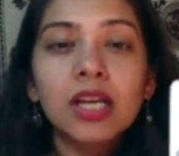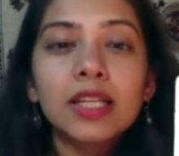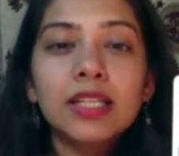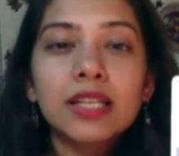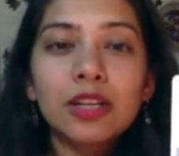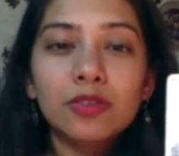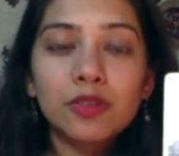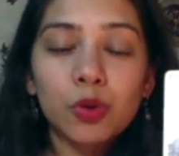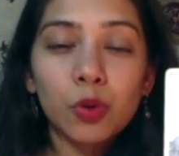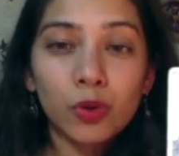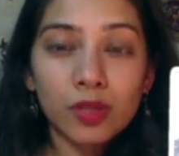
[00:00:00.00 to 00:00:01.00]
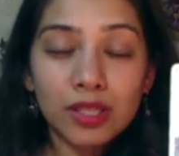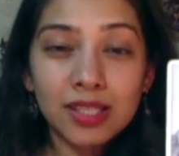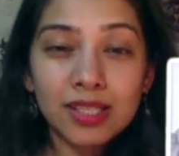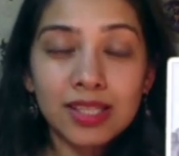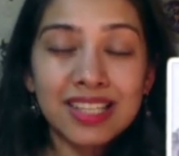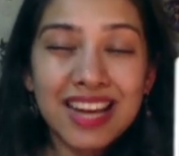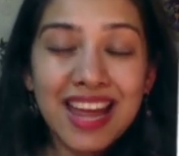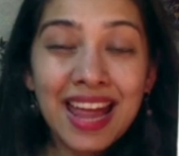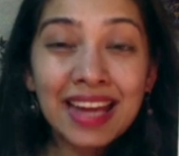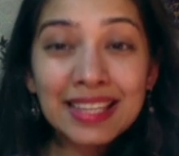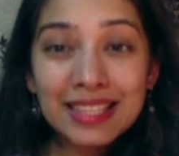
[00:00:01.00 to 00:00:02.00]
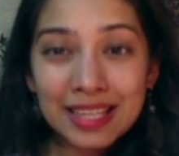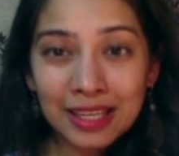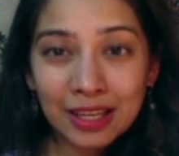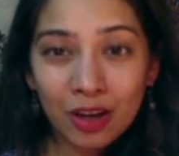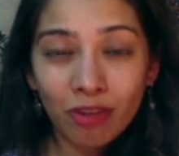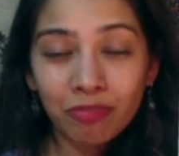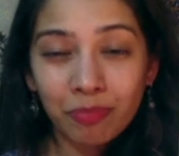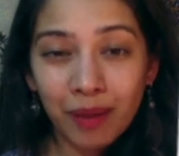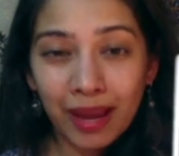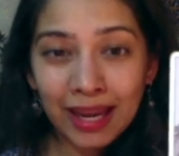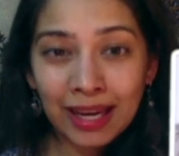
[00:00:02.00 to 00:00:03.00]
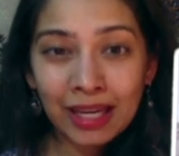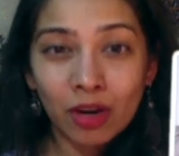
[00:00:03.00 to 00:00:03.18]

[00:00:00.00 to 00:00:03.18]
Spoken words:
10 of Swords, this is an ending of pain,